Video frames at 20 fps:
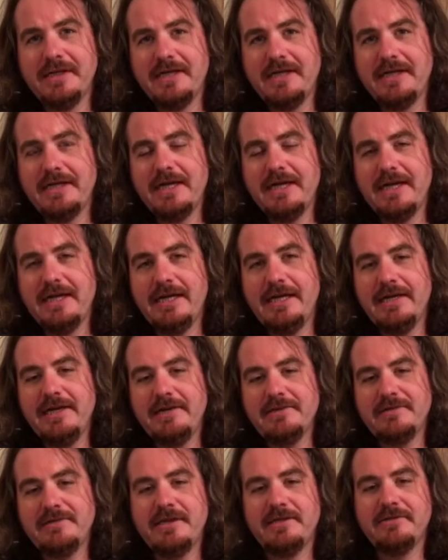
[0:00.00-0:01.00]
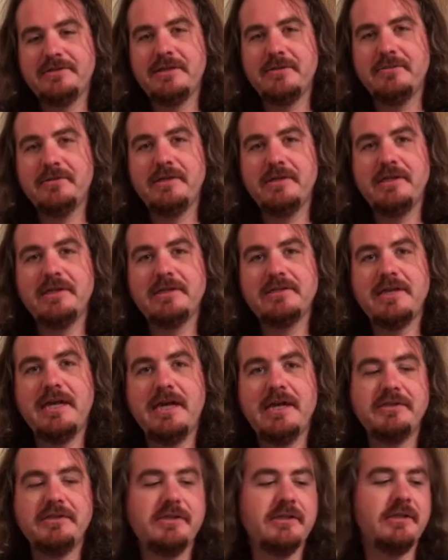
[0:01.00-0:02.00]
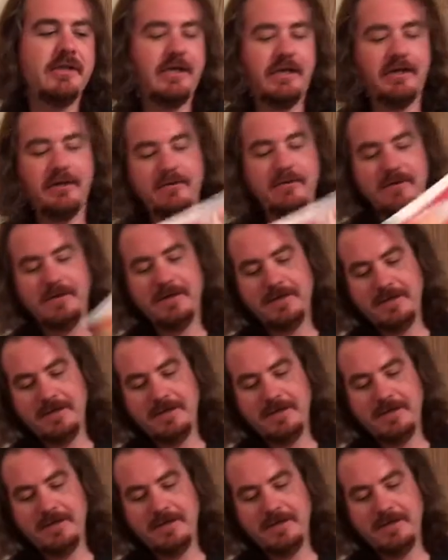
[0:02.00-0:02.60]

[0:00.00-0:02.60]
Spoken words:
That kind of hints at some of this action here.